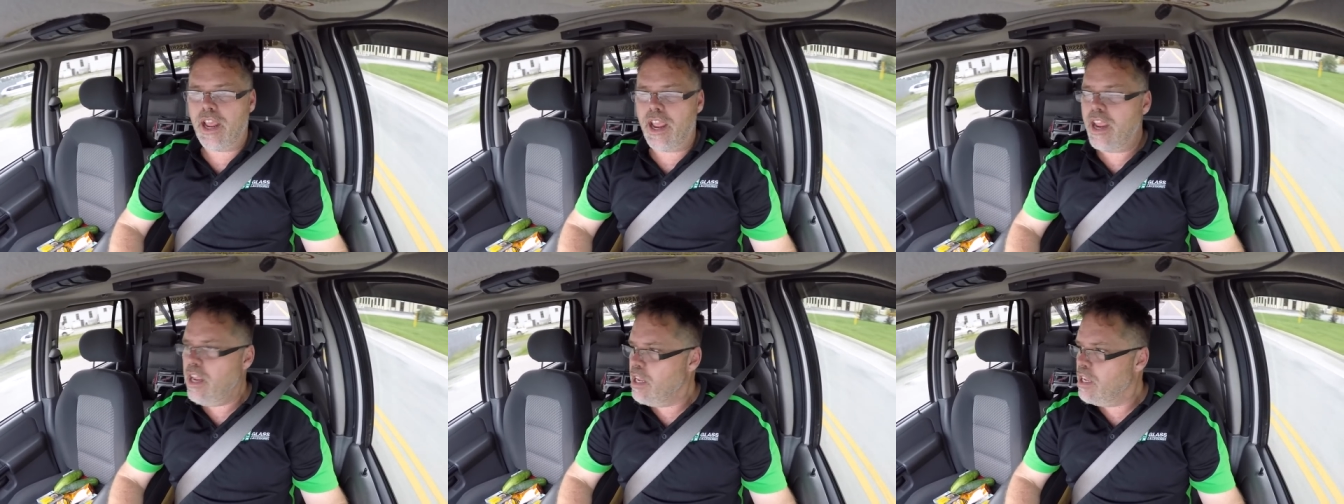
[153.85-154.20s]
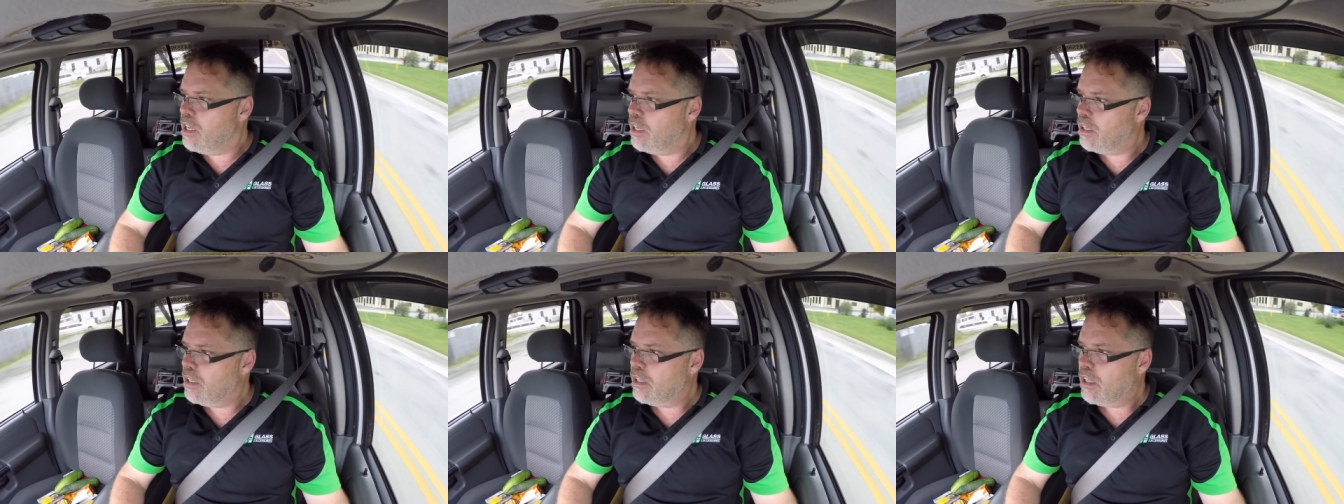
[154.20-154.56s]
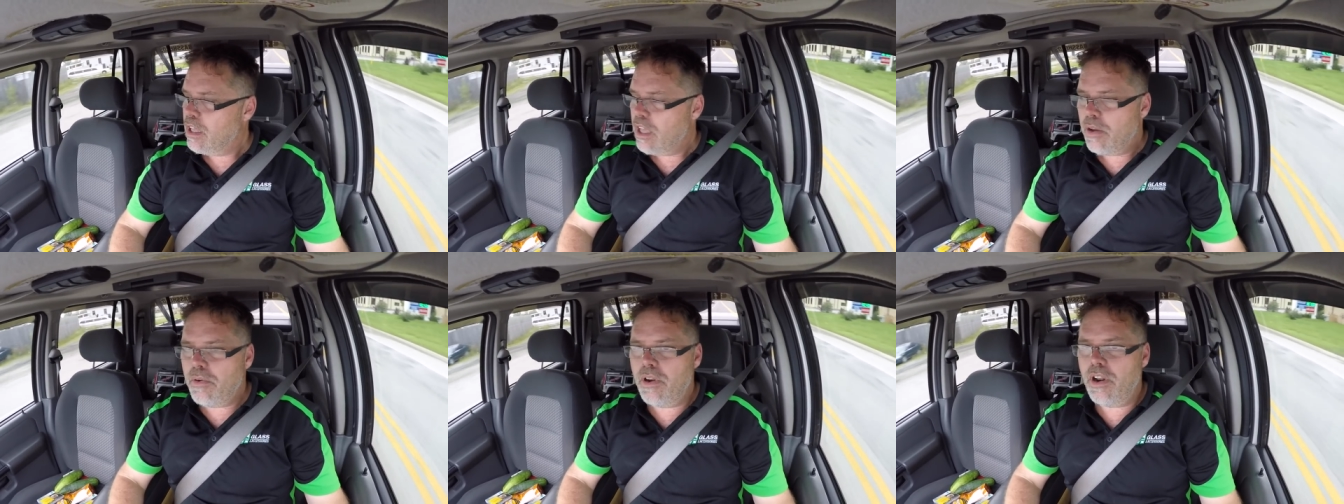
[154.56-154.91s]
Hey,
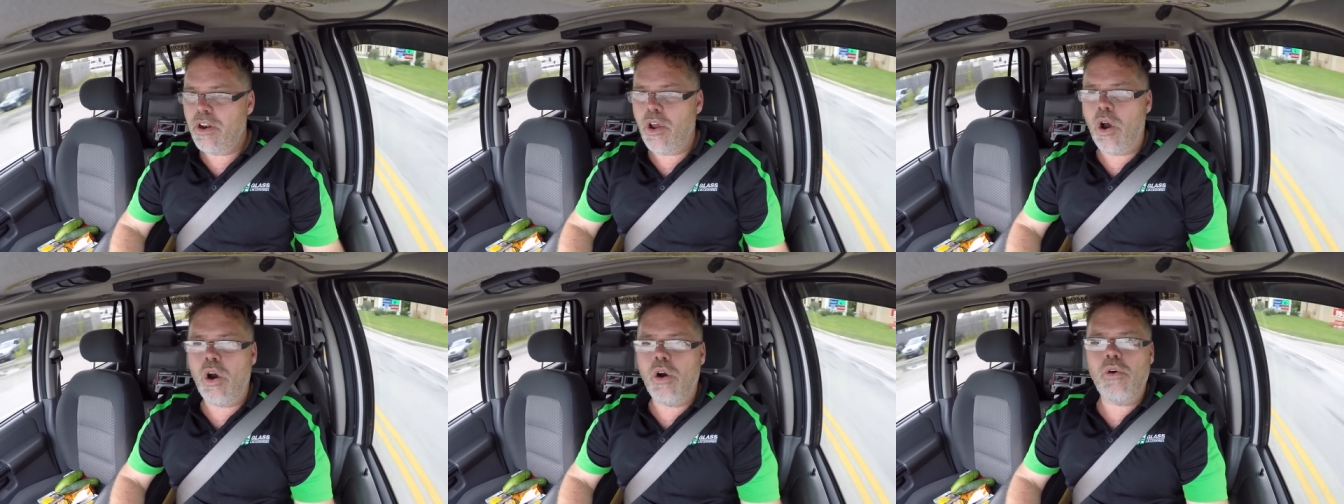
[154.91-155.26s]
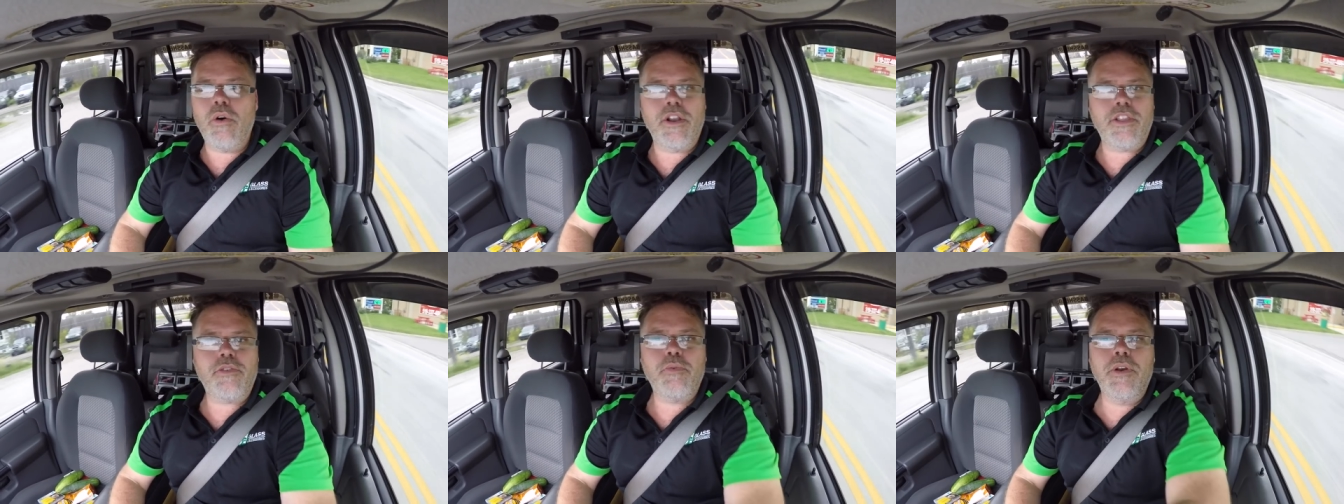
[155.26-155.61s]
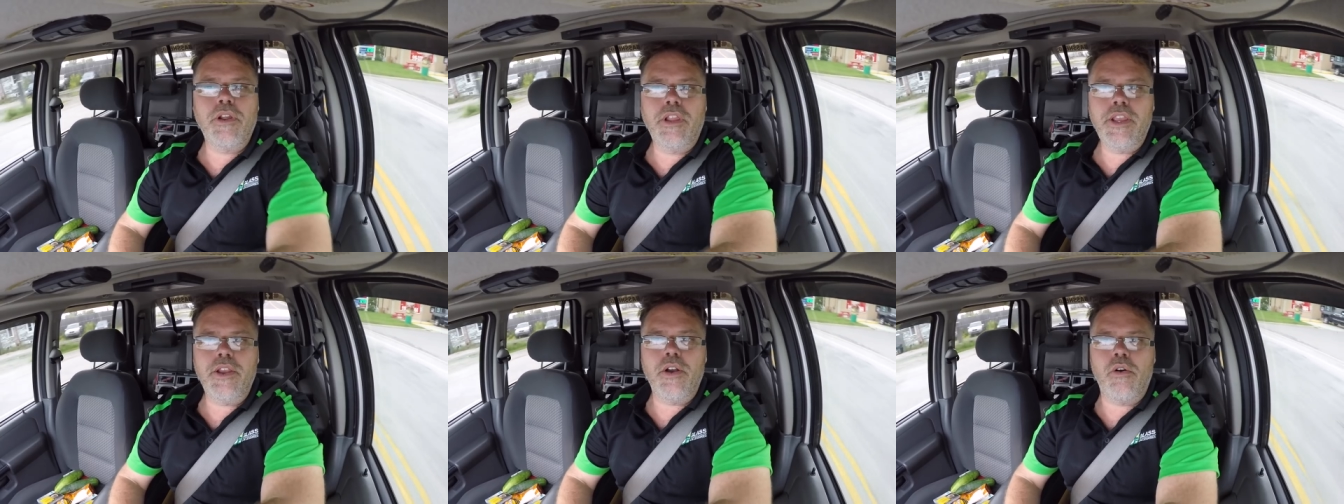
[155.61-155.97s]
I want to know what's
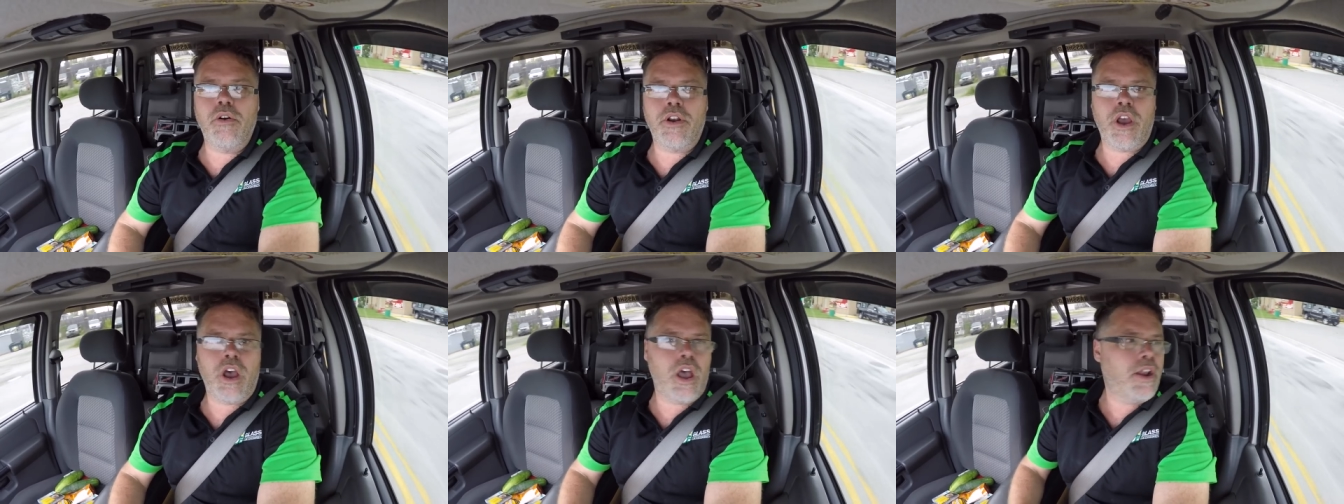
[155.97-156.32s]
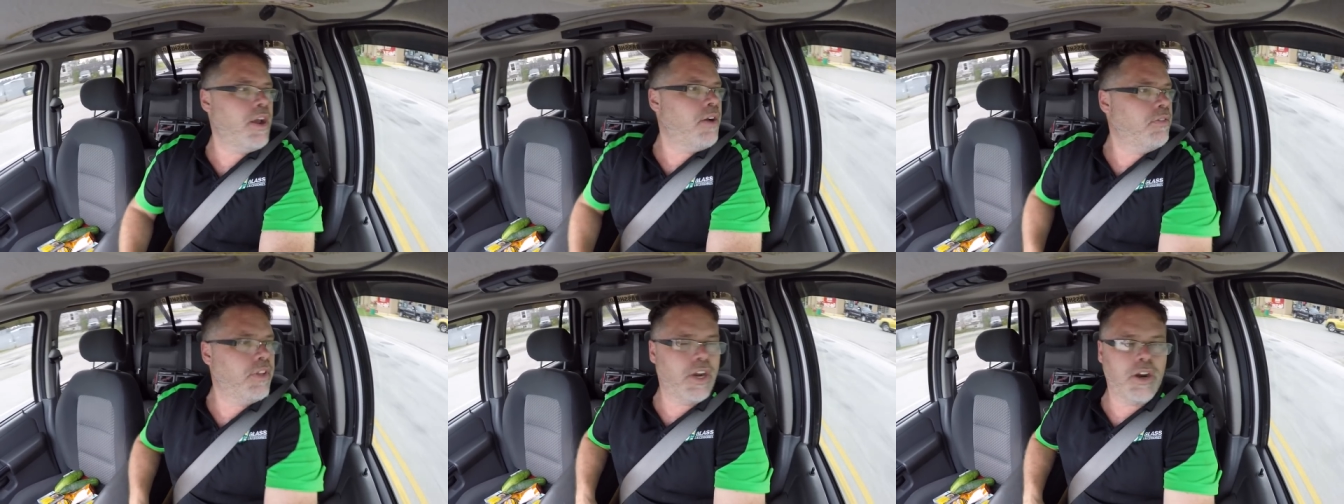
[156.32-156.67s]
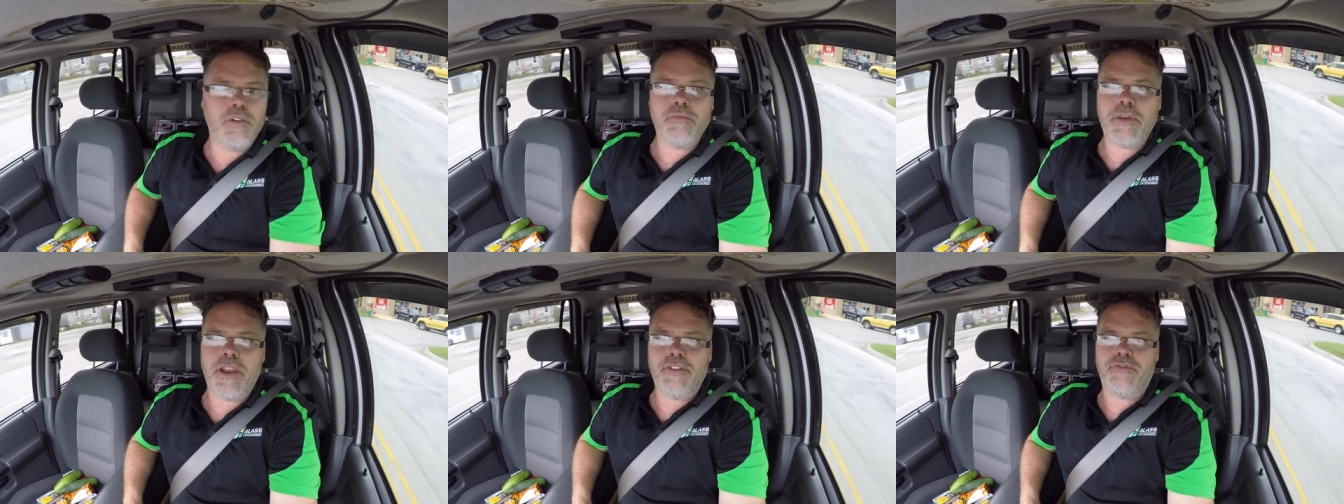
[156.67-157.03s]
really going on out there
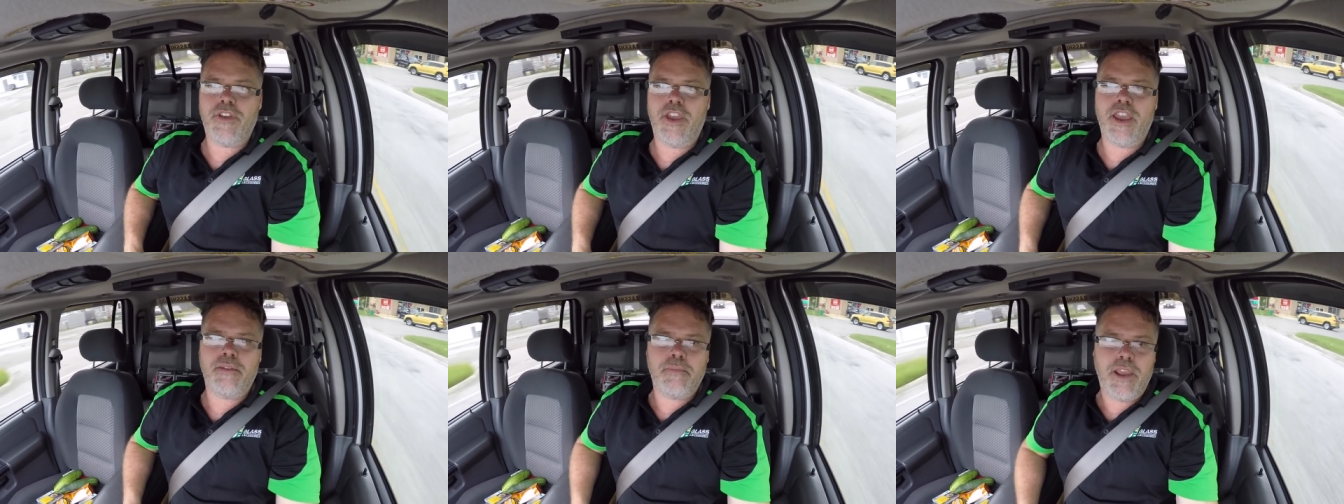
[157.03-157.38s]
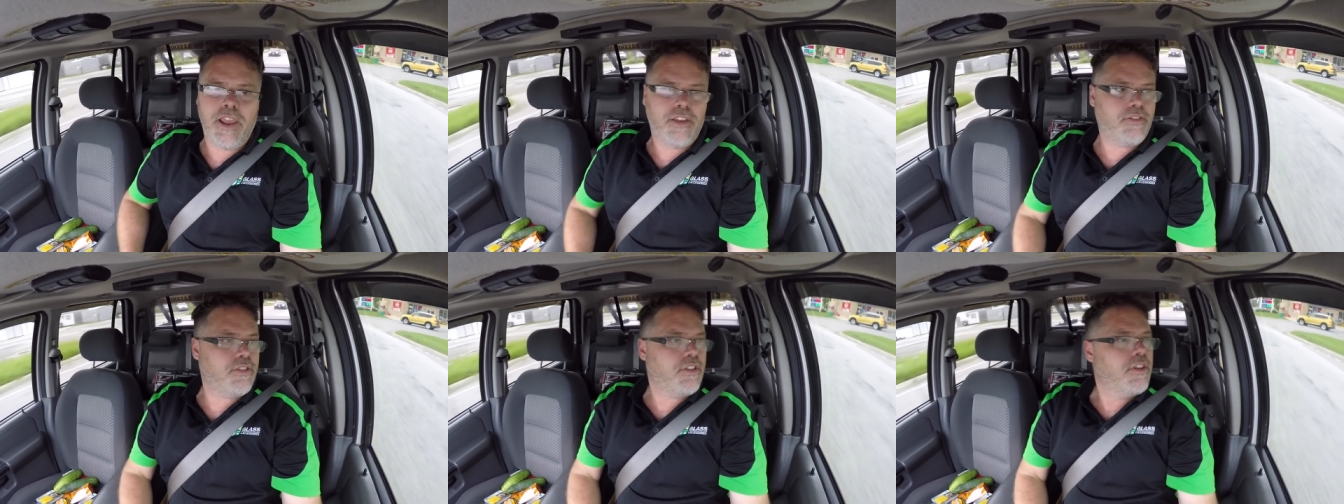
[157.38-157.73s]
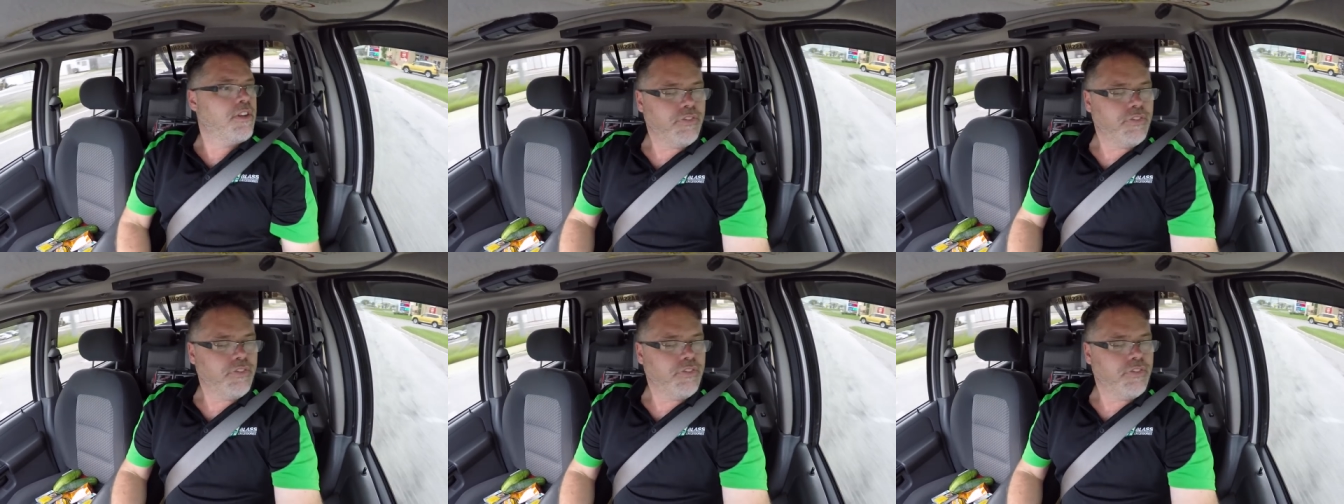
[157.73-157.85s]
with my fan base.